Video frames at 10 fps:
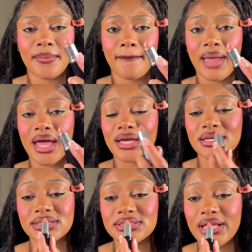MAC
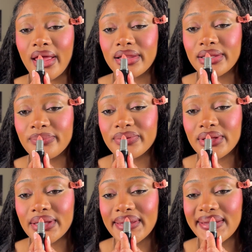satin
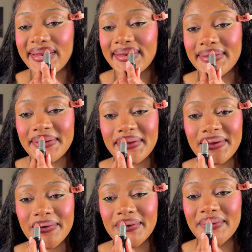lipstick in the shade
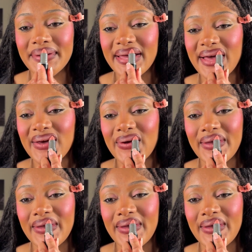Cream Cut.